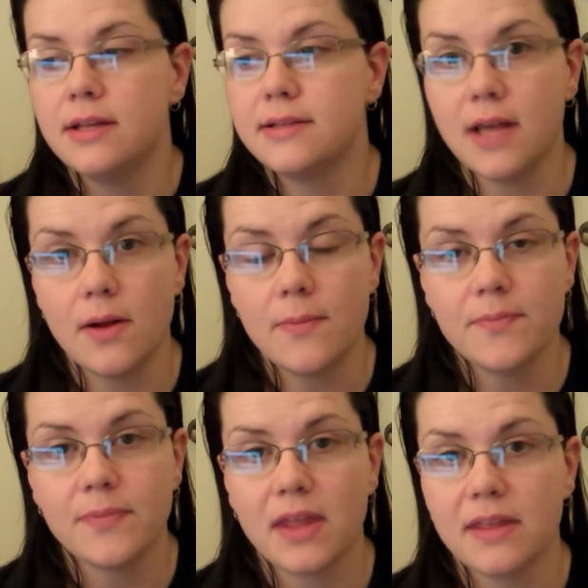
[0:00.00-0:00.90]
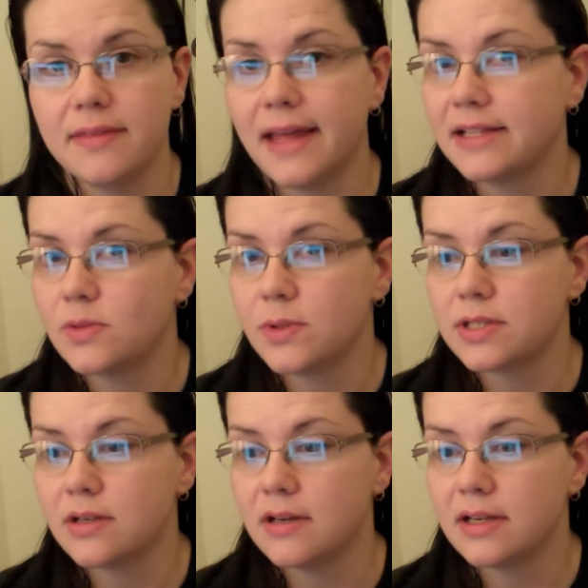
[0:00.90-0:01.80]
So, that's what's
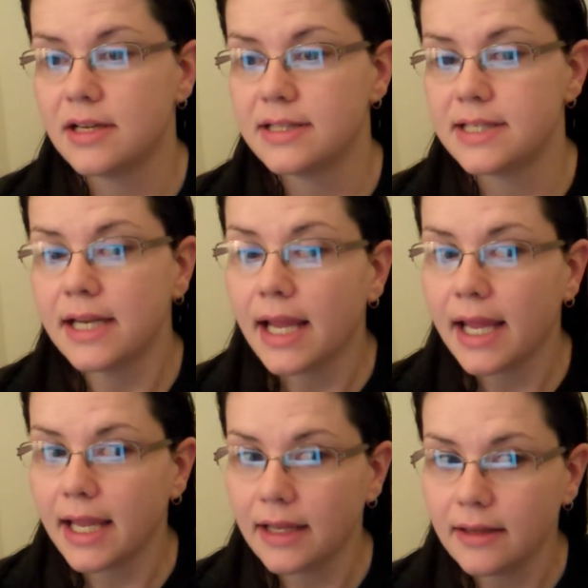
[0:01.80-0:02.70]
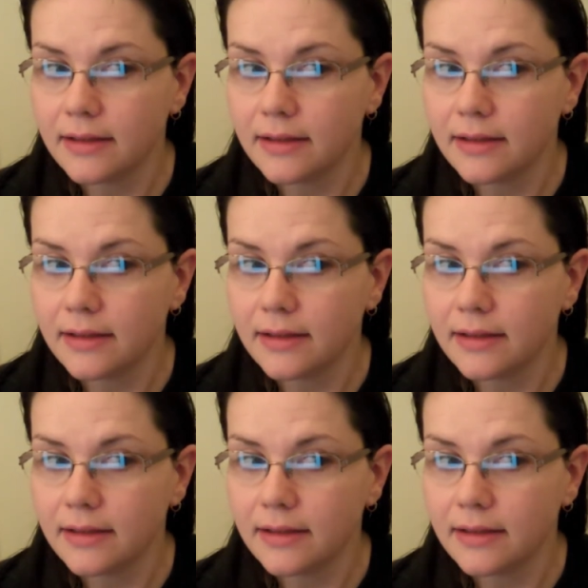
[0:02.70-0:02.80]
going on today.